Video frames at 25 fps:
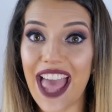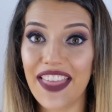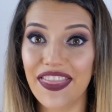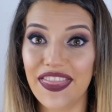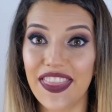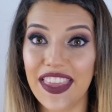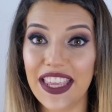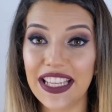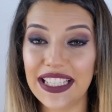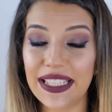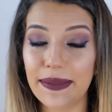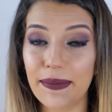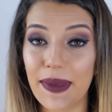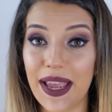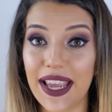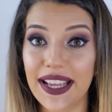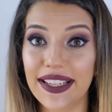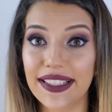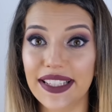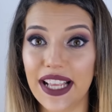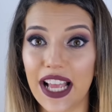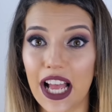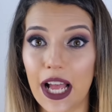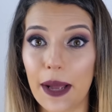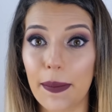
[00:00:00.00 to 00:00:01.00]
And this
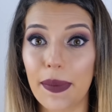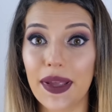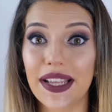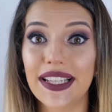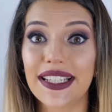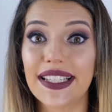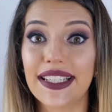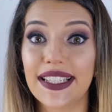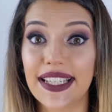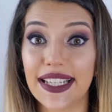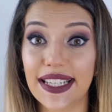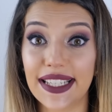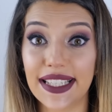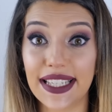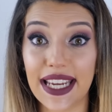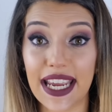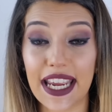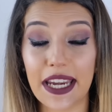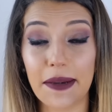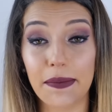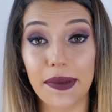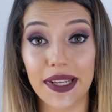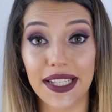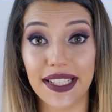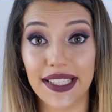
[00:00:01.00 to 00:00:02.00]
makes up
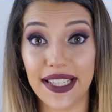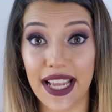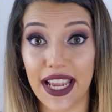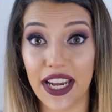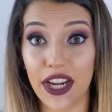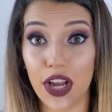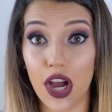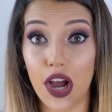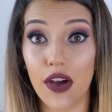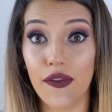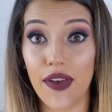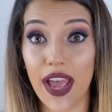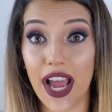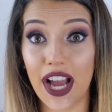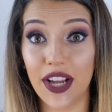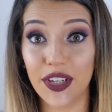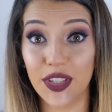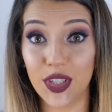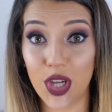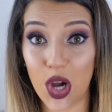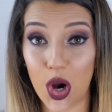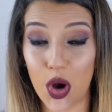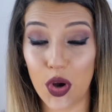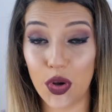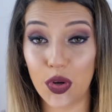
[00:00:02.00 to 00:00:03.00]
16% of our
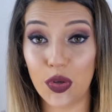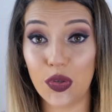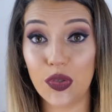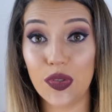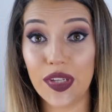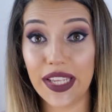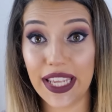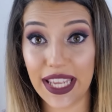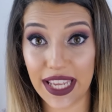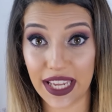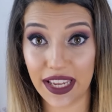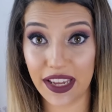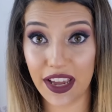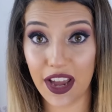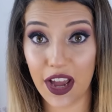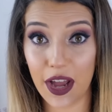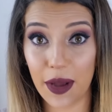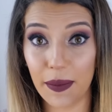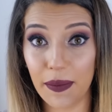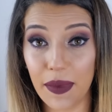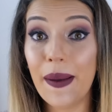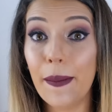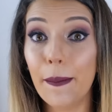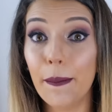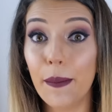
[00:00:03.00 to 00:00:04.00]
total income.